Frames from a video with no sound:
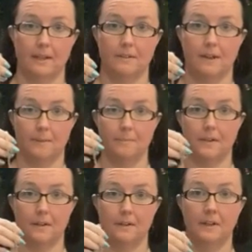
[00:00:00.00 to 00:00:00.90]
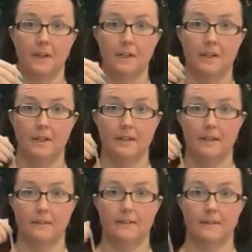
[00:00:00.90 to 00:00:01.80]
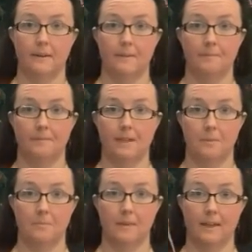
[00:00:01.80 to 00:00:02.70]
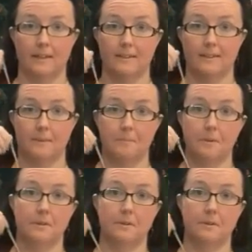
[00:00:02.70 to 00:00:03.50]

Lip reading: top here, it's the Omega symbol,